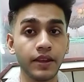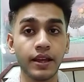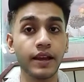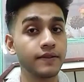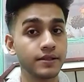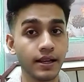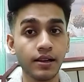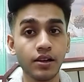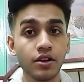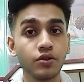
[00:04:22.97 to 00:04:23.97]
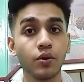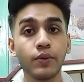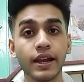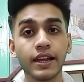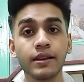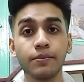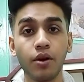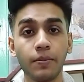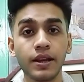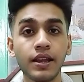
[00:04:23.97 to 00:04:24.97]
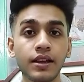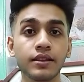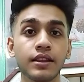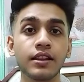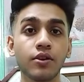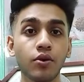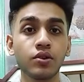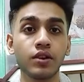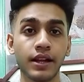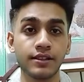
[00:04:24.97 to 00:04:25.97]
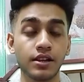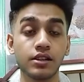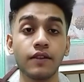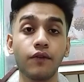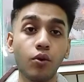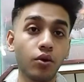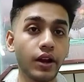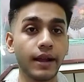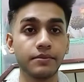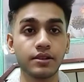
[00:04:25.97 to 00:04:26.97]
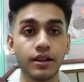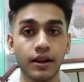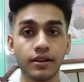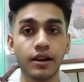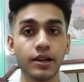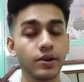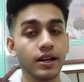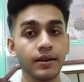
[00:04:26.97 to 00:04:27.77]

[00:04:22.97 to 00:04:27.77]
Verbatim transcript: If still don't vacate the property, then the owner can charge four times the rent agreed.